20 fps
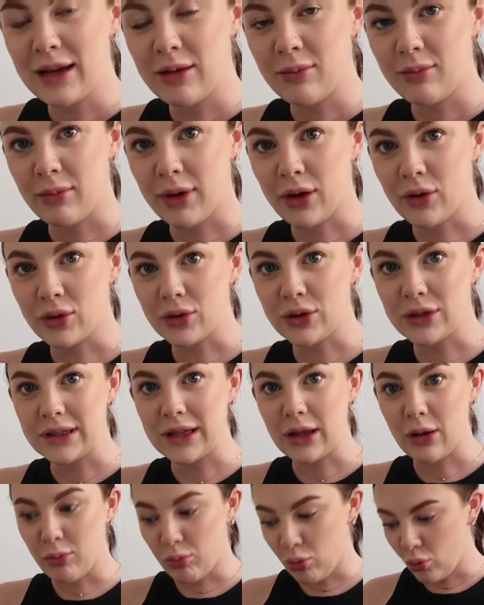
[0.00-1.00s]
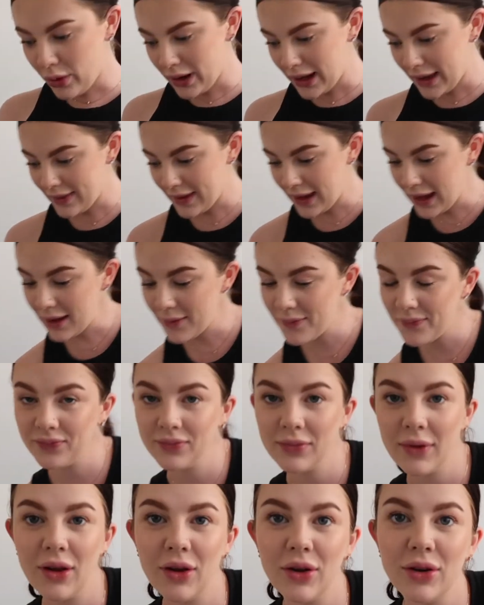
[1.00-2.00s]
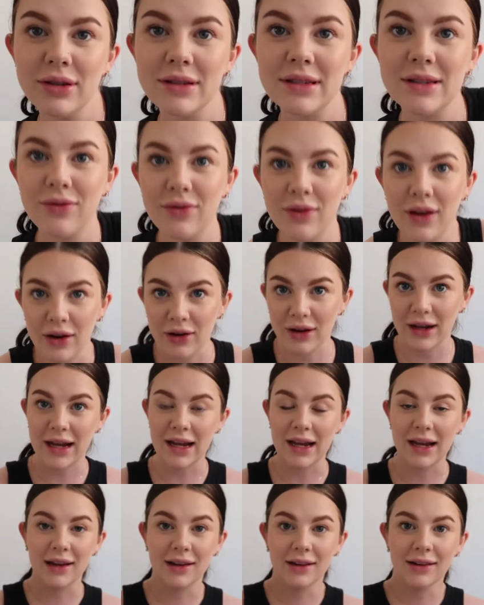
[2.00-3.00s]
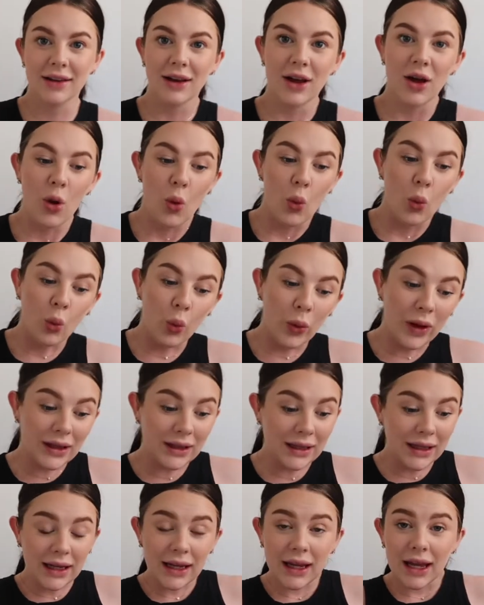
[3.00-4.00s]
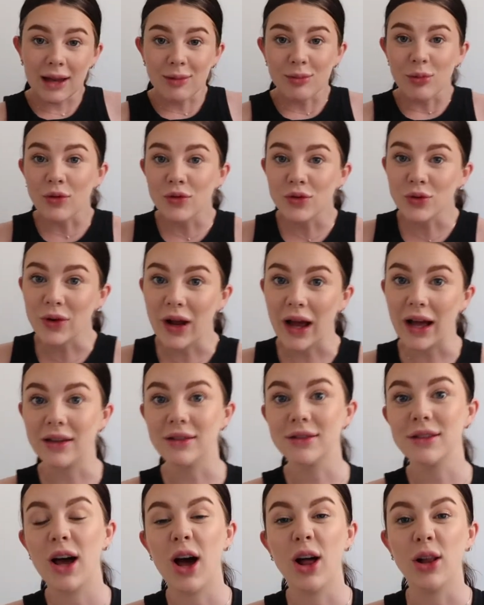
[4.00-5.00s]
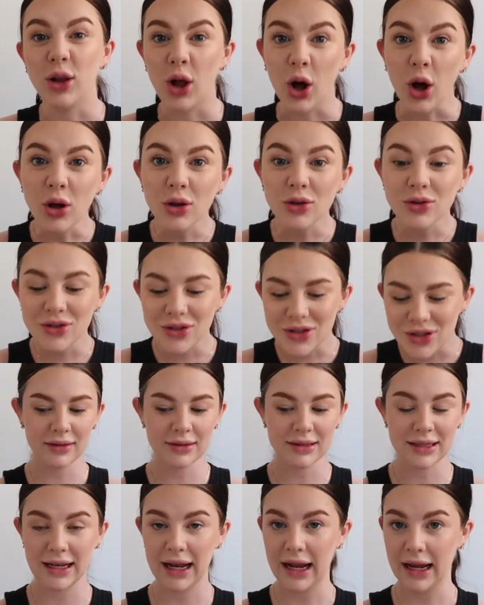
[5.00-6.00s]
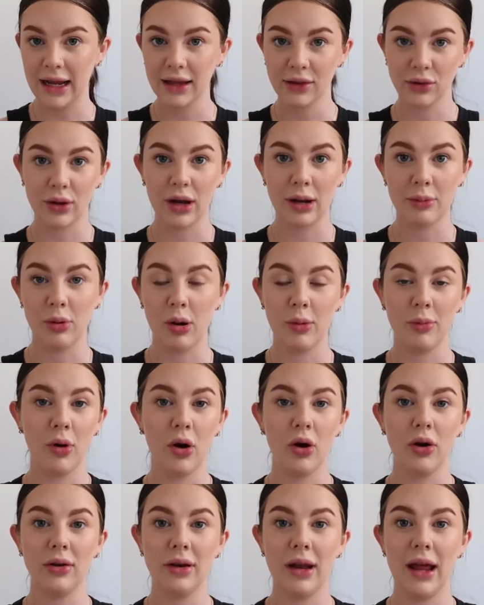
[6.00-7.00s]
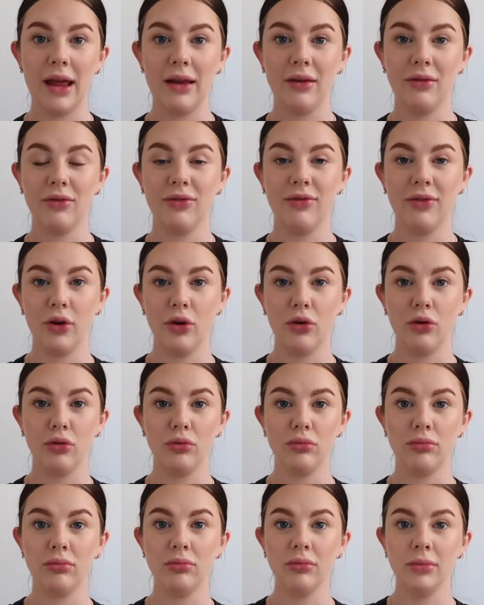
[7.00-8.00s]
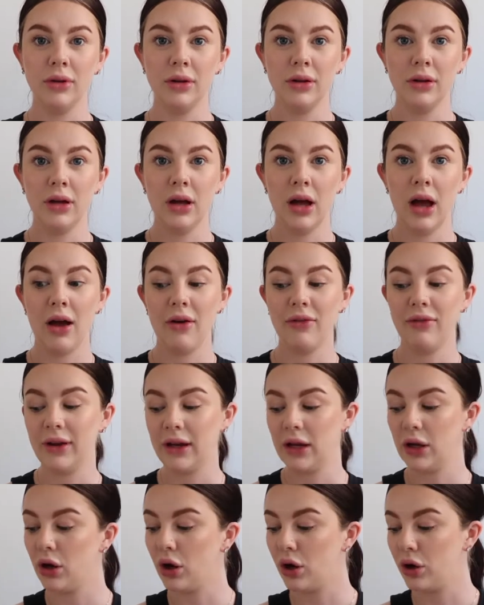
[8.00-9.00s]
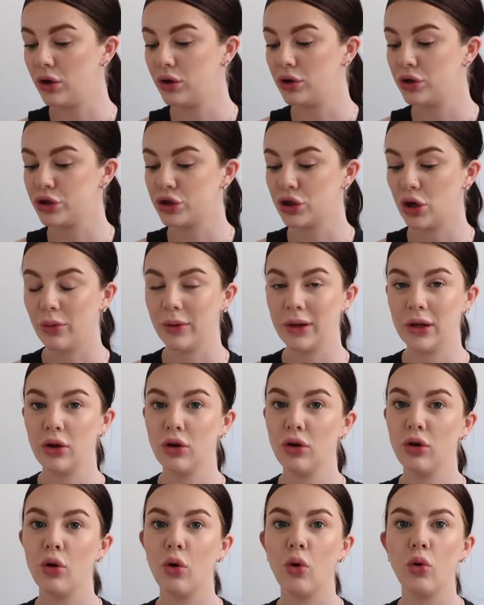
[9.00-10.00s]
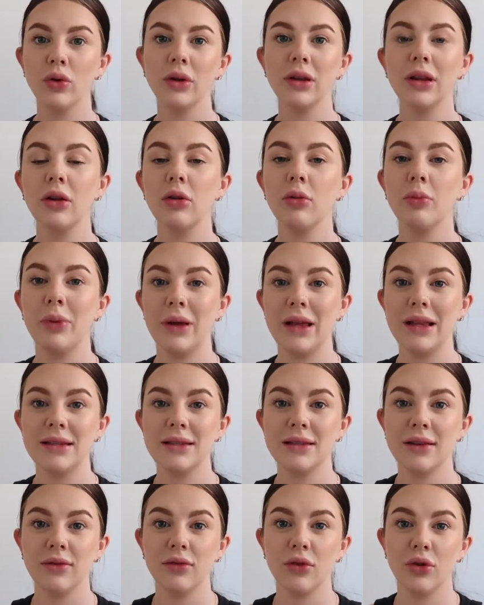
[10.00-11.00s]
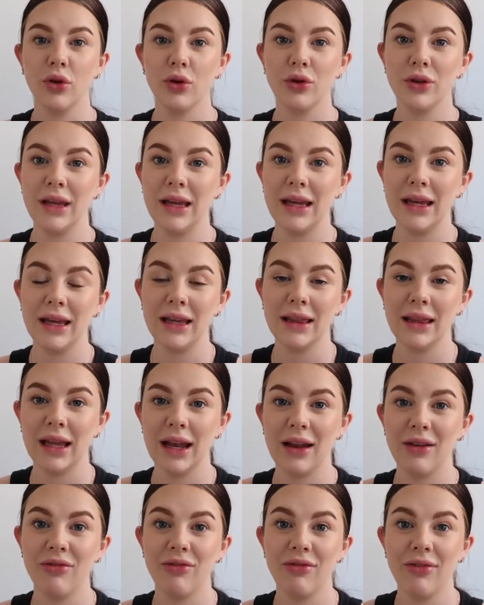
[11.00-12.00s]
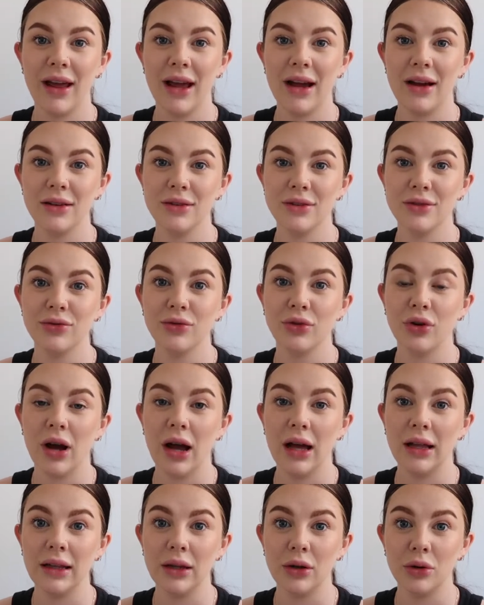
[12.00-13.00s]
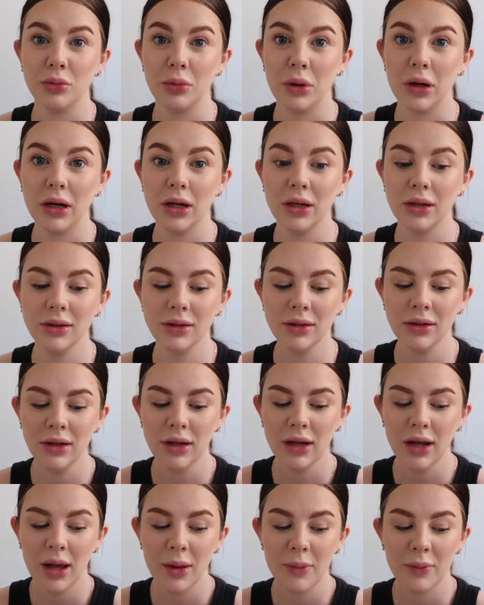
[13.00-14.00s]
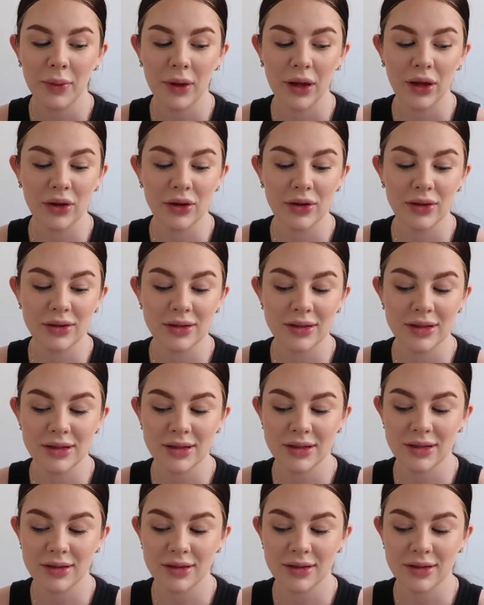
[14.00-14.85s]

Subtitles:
My gorgeous little boy in there, who's very wiggly and moves around a lot. Today I thought I'd pop on and film a video showing you all the little bits of clothing that I've found for our little one, because